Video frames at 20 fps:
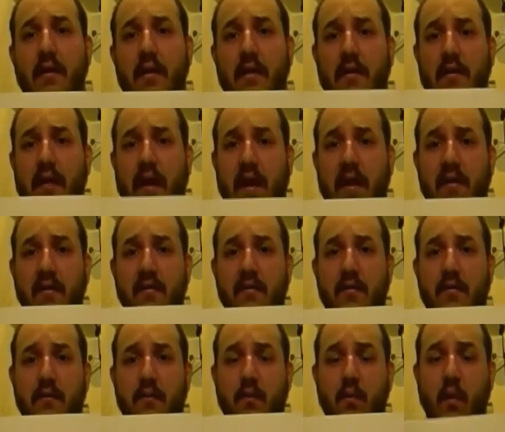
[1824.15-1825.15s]
in
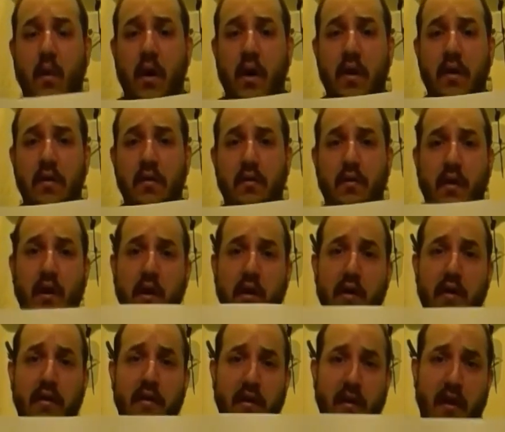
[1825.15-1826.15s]
case one or
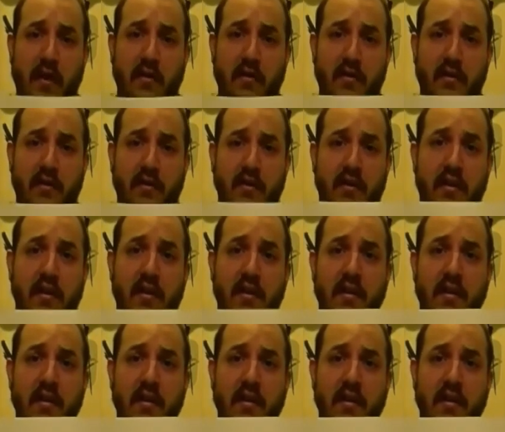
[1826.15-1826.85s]
uh, the other